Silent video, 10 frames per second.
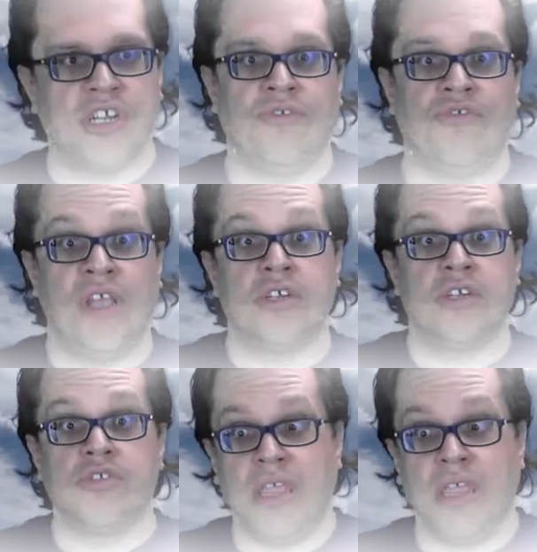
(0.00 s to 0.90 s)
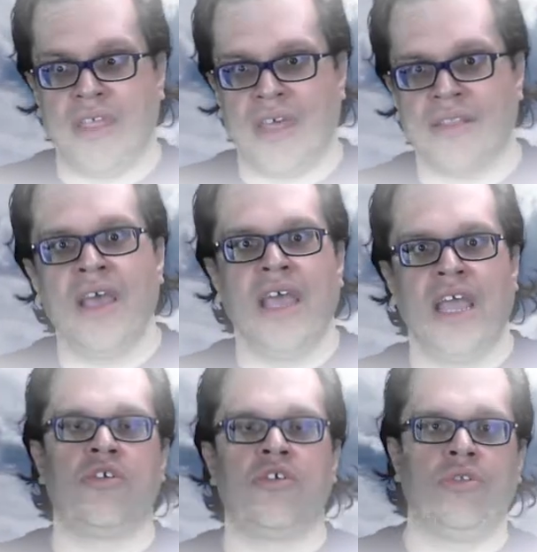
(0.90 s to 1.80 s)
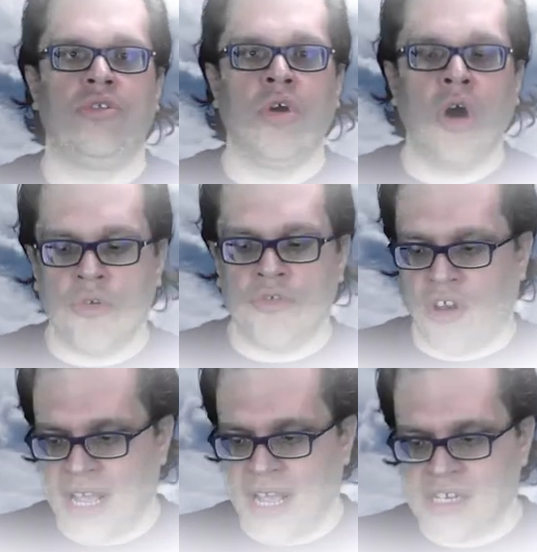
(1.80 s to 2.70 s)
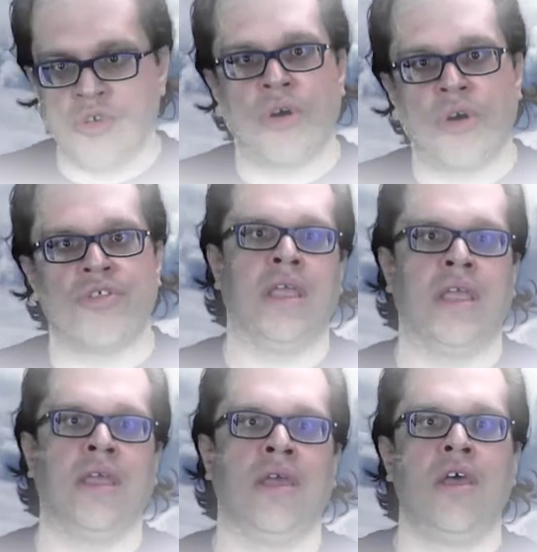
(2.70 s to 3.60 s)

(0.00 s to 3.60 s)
It feels to me that it's going to go for the next 2 or 3